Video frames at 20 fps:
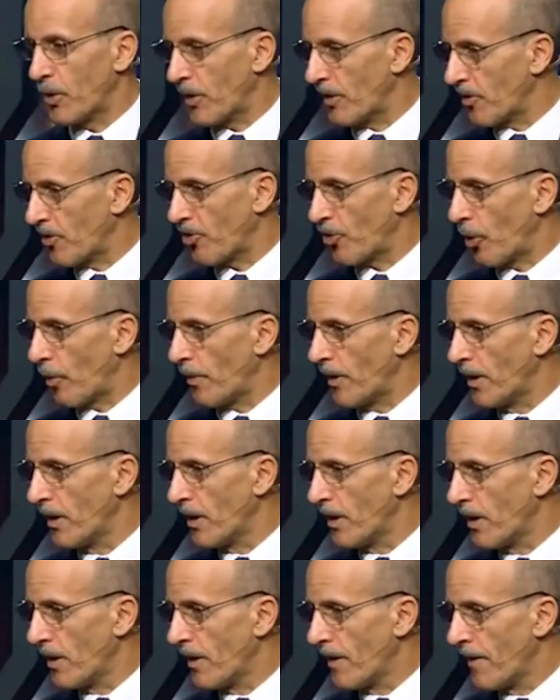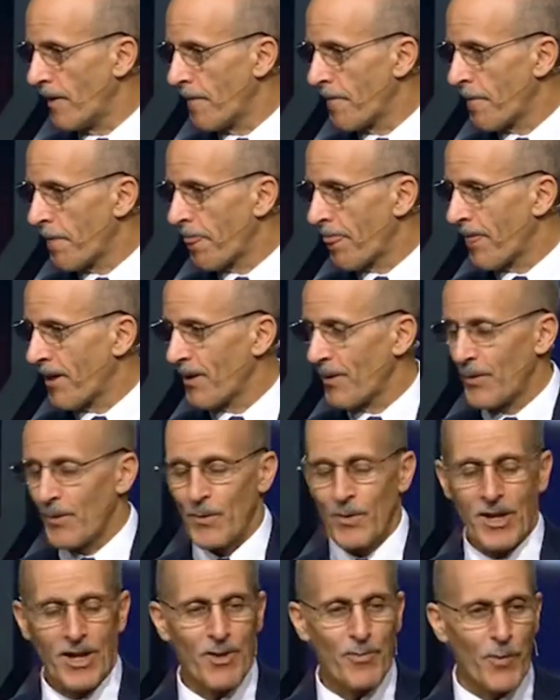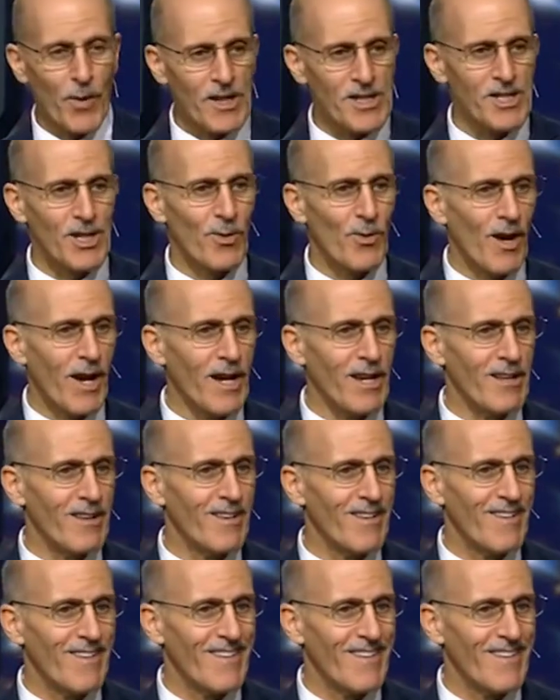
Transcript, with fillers: during the sermon when he's preaching, right?